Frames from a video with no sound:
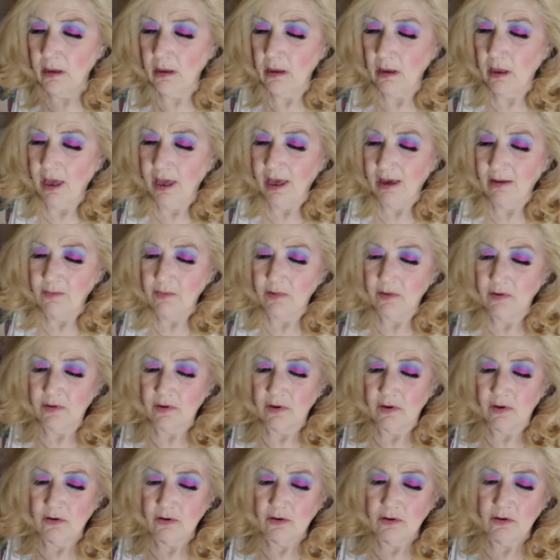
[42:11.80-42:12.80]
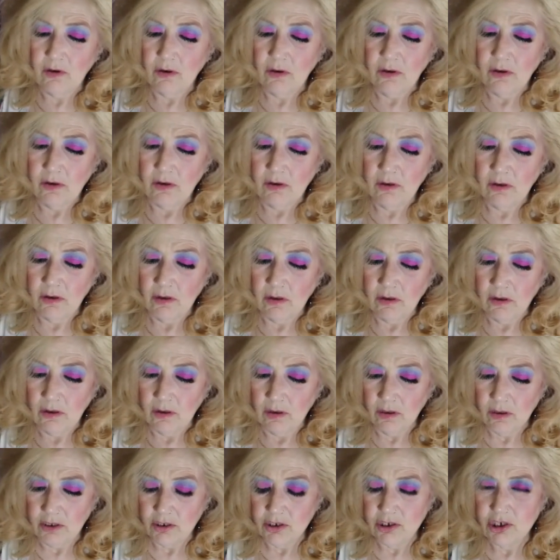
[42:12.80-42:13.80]
Amazon.
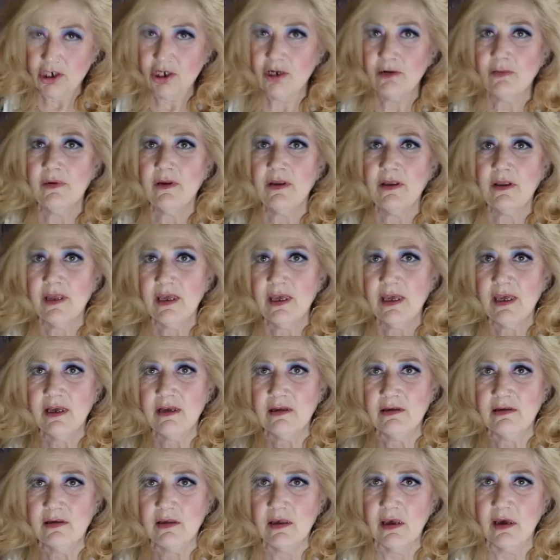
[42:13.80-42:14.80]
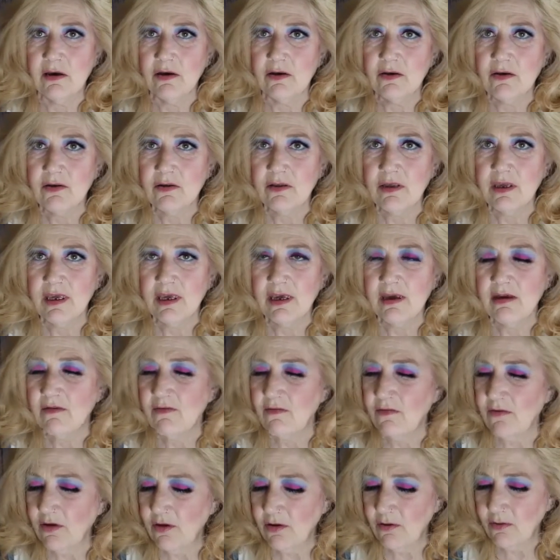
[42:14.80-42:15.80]
The stupid thing is though, they gave
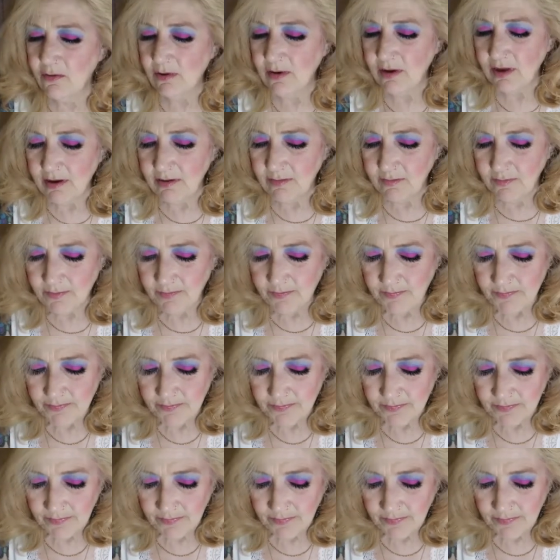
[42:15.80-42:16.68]
you an